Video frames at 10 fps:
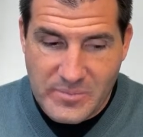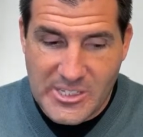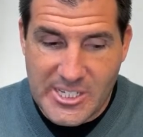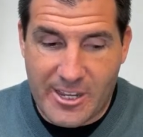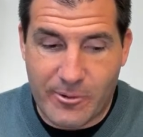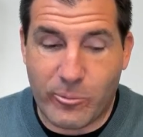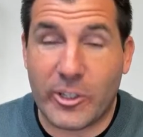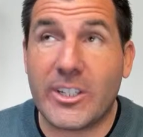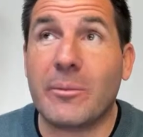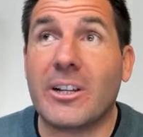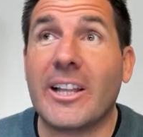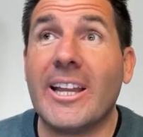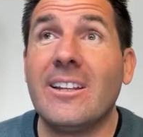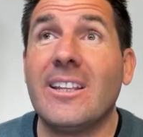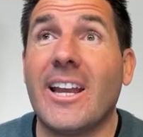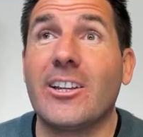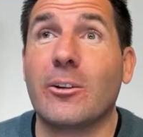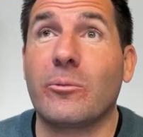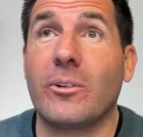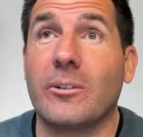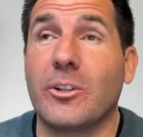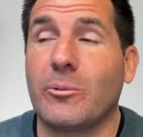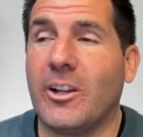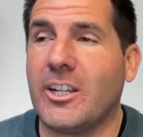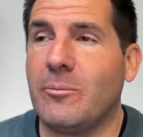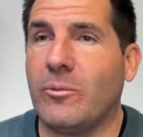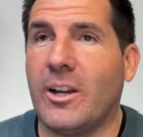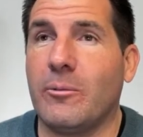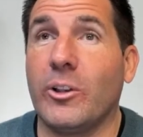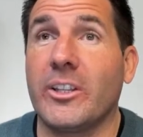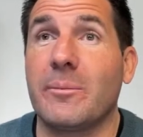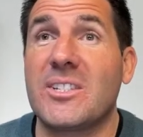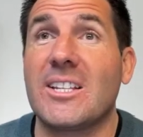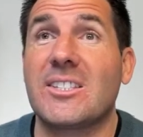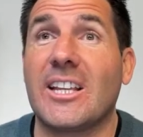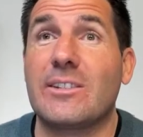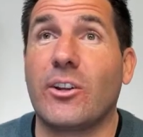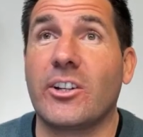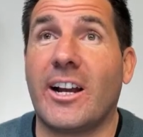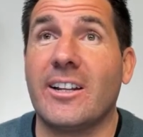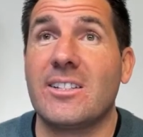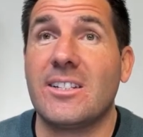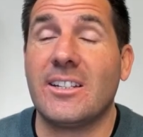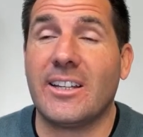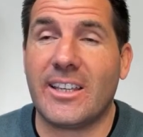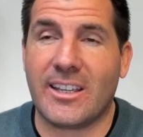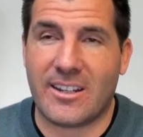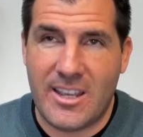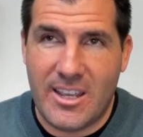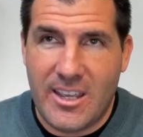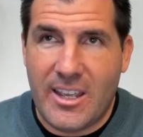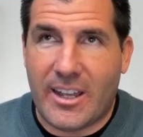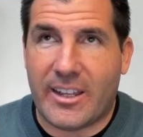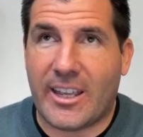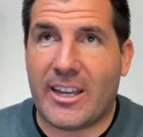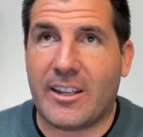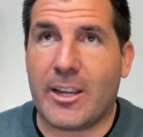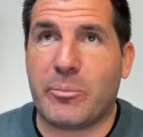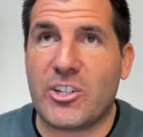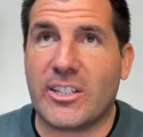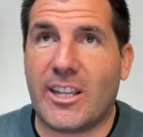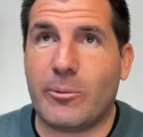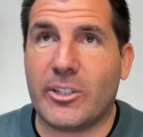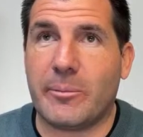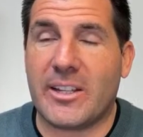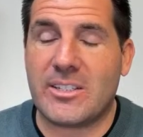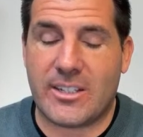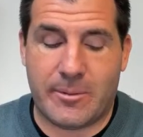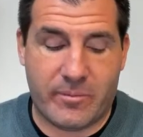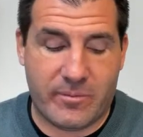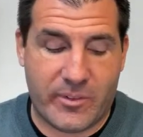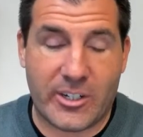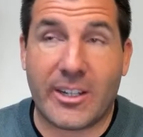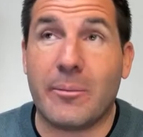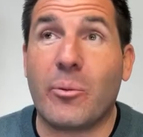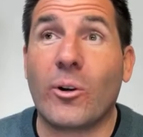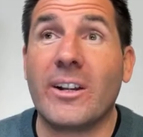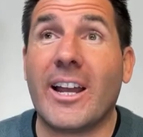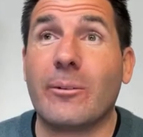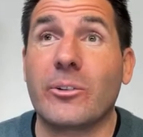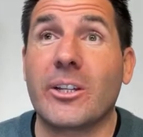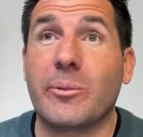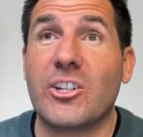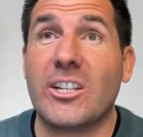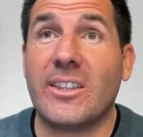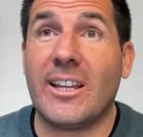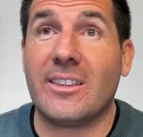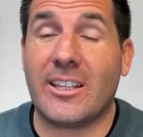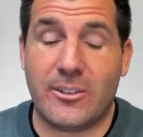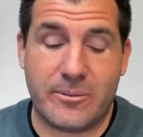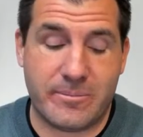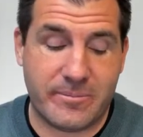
Yeah, William Glenn. Yeah, you're uh, you're welcome. Uh, William says, thanks for all your honesty. Again, yeah, I appreciate that, William. That's um, very important. I really appreciate that. Thank you.